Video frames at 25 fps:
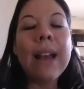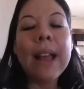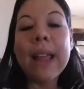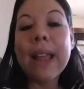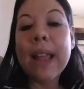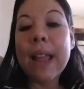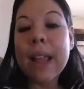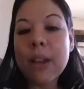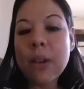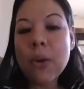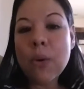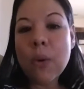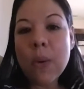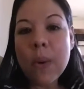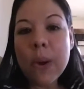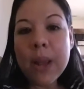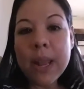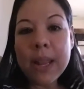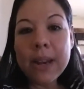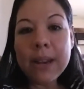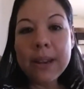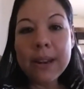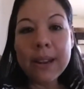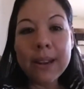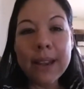I hate
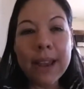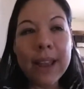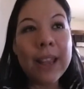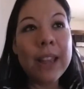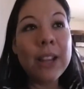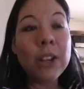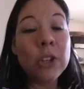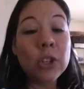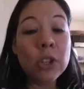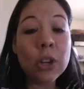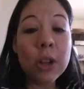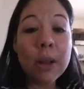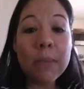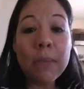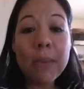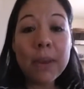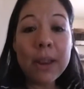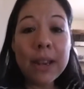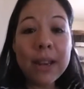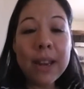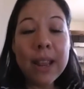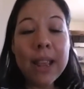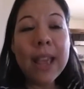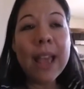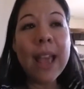going, I hate
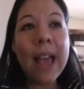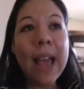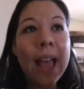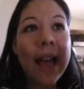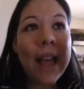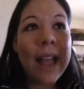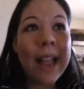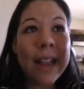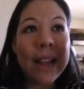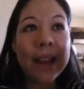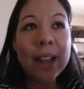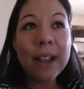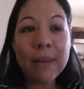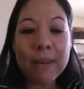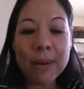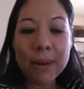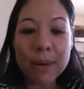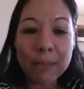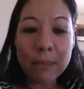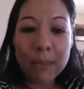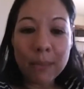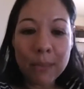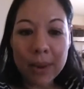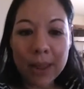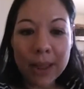shopping, I hate
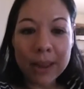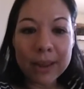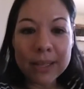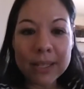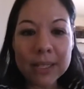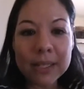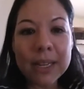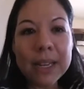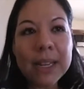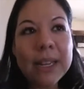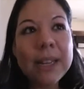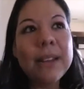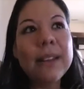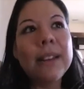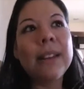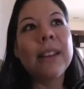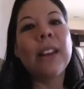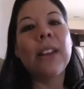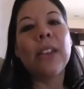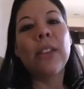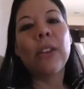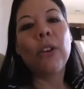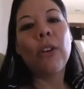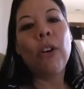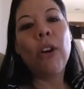coming, like getting it
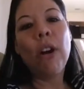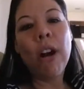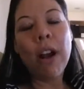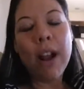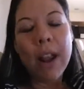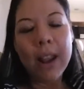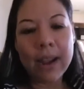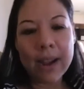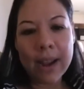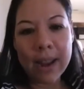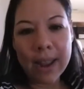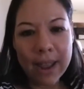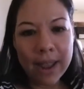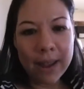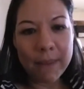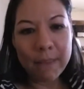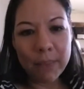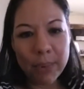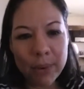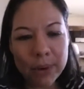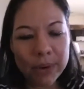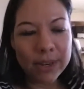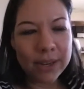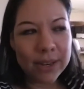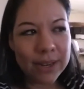out of the cart, and I
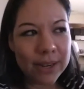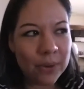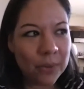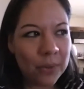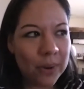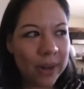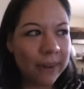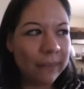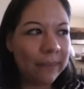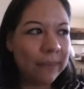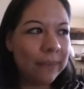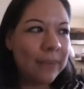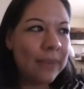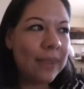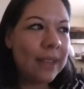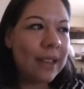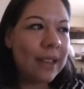hate putting it away.